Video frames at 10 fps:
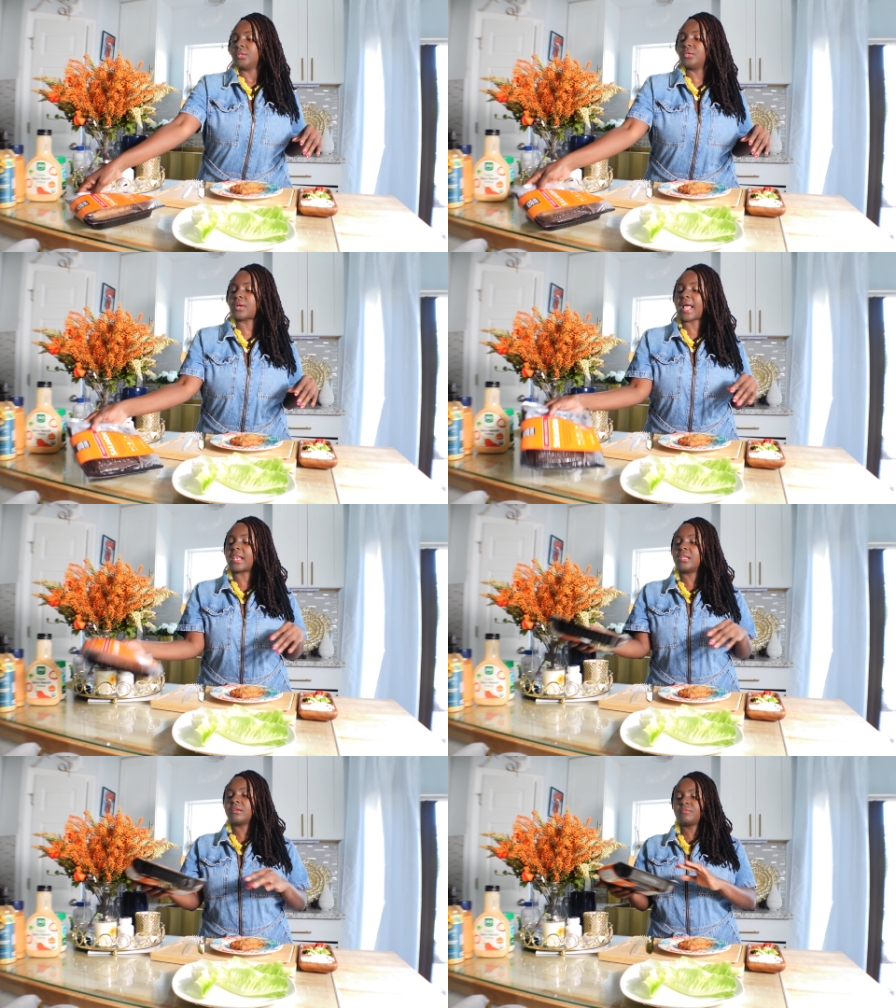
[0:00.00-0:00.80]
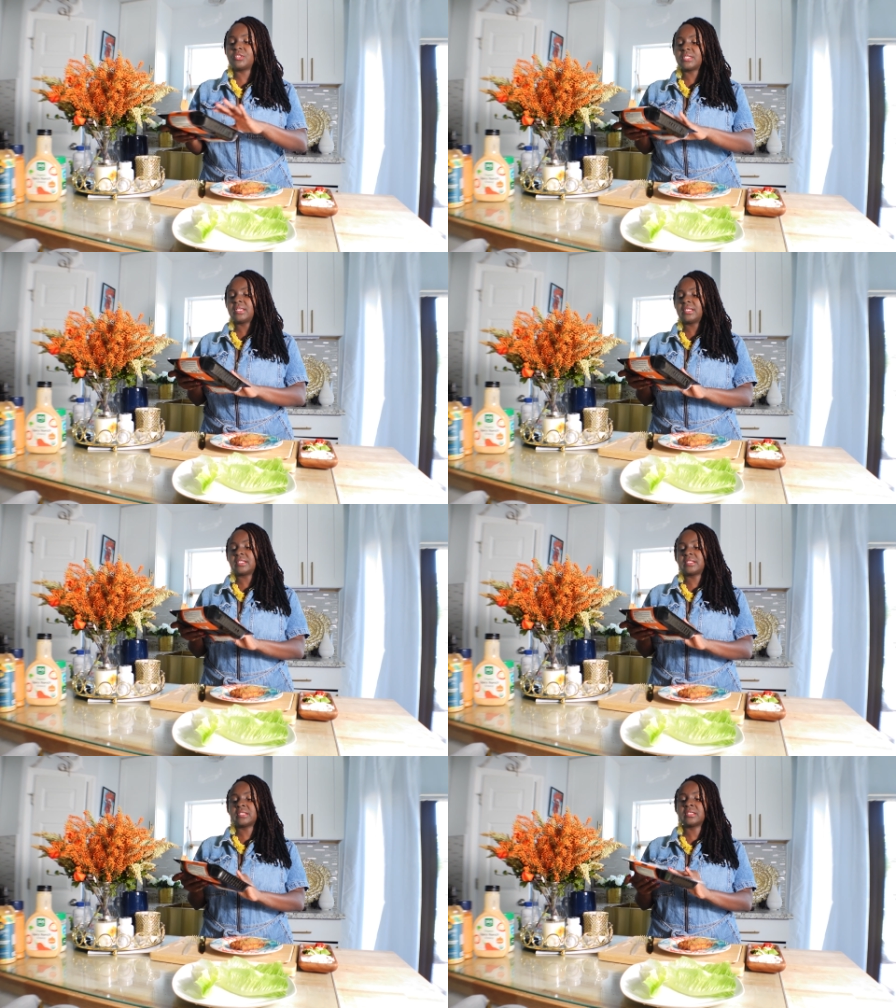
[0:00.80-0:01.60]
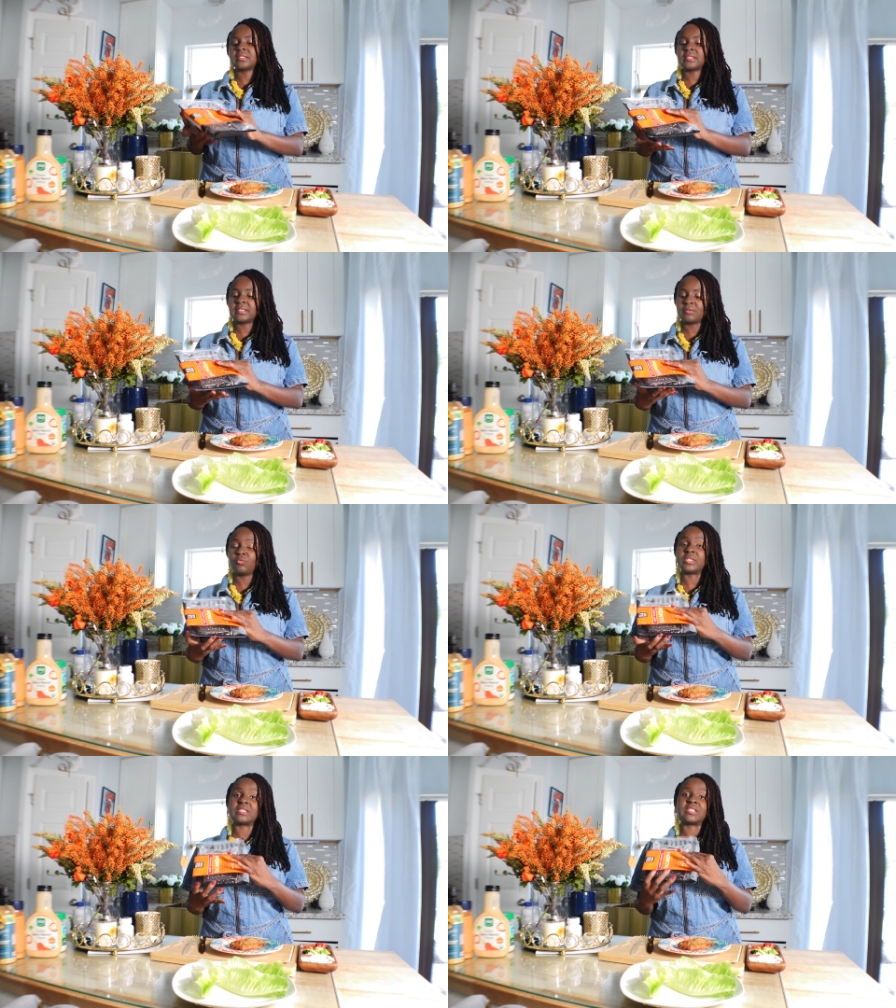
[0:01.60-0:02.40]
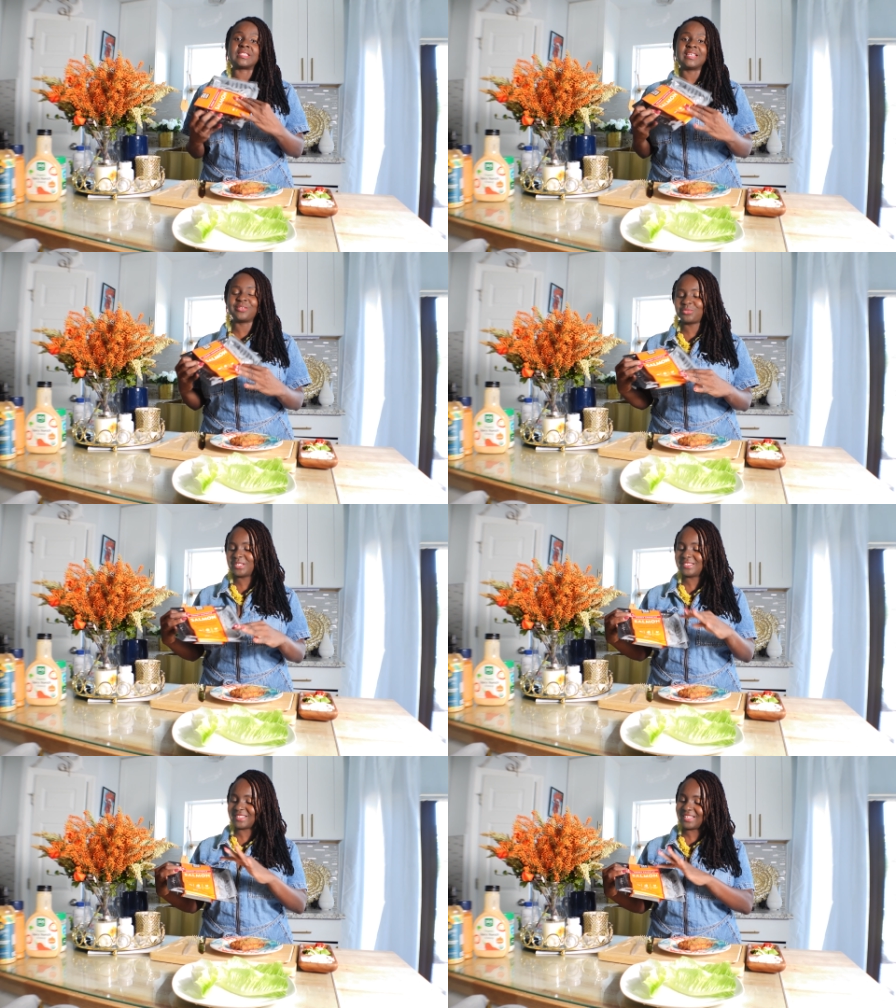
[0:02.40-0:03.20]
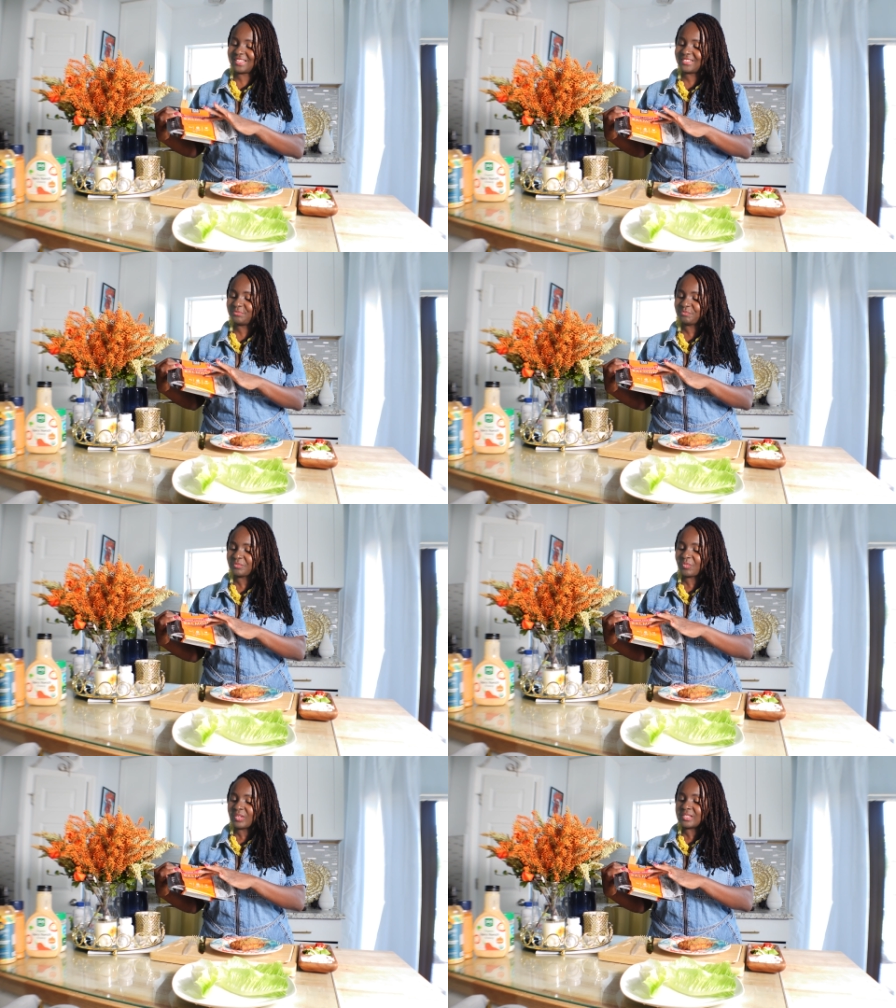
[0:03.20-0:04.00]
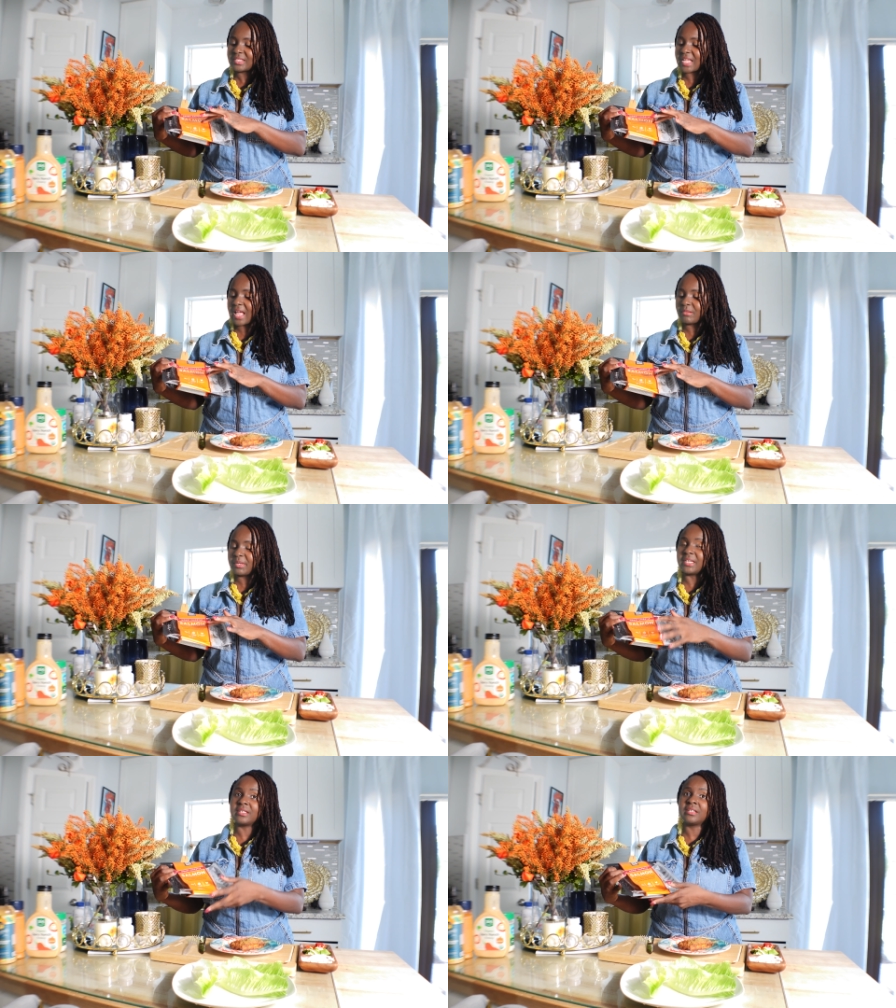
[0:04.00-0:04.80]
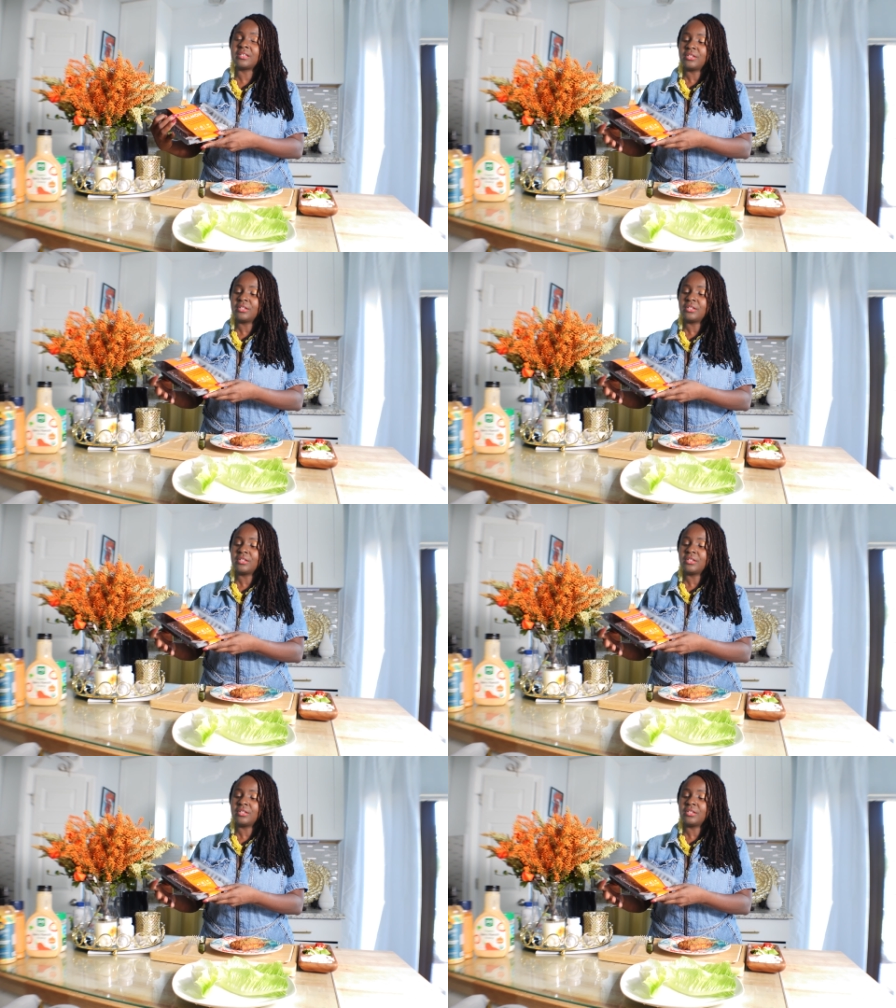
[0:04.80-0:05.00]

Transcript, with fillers: you know, I love using this with Sea Cuisine salmon.